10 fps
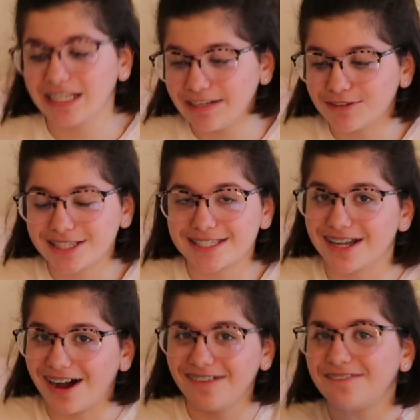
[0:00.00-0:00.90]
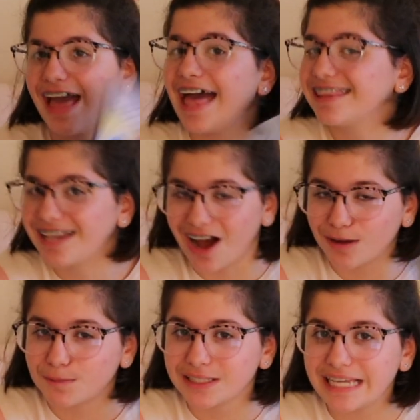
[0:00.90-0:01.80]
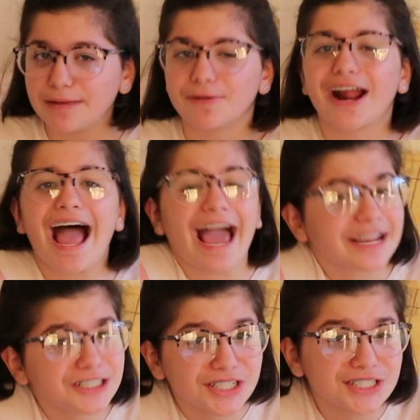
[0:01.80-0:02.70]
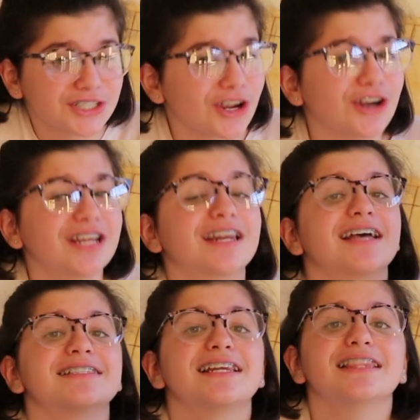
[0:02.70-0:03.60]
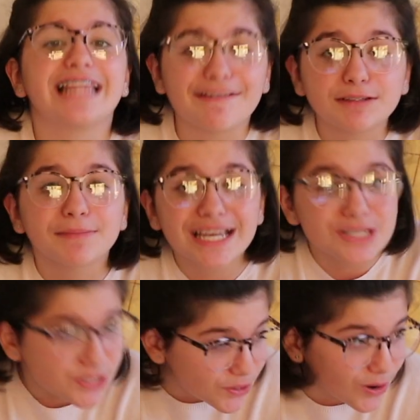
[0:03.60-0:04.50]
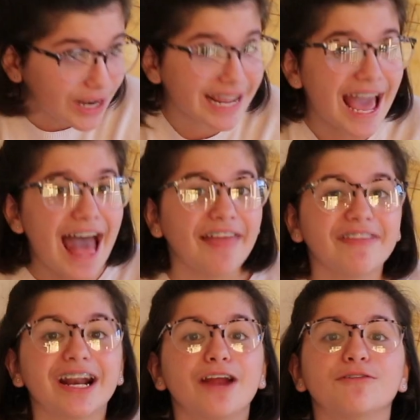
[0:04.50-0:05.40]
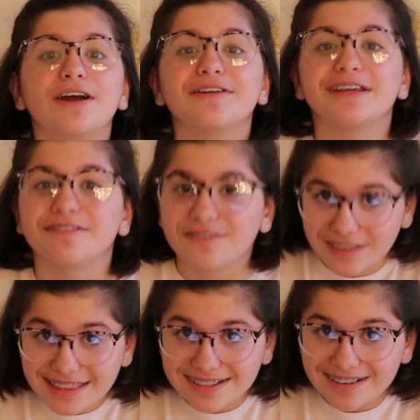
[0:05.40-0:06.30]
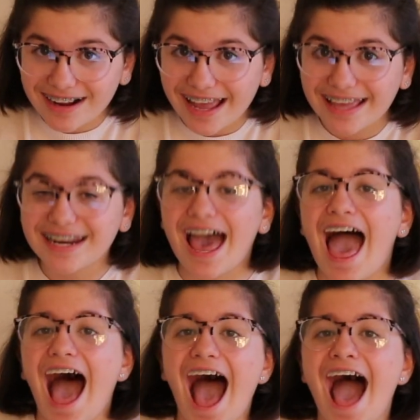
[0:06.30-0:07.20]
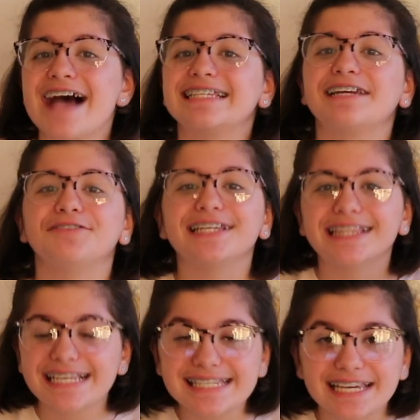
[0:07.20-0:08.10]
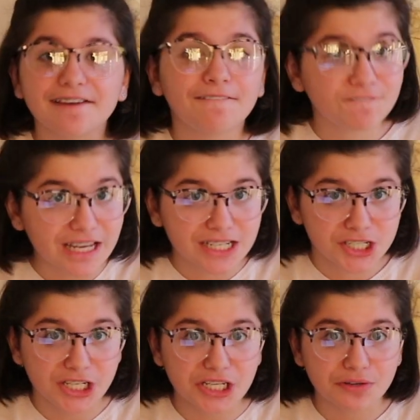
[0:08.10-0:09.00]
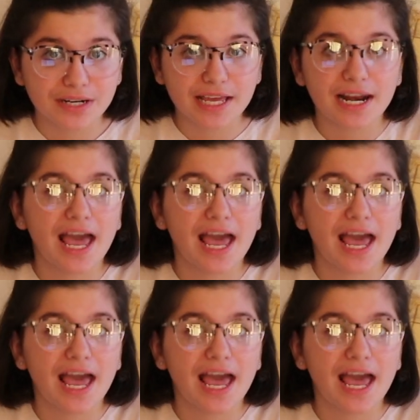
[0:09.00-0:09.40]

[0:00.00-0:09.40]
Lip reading: Woodsnoff and the Oddball Neighbor, actually started as an 11-page story that I wrote in 5th grade as a realistic fiction unit.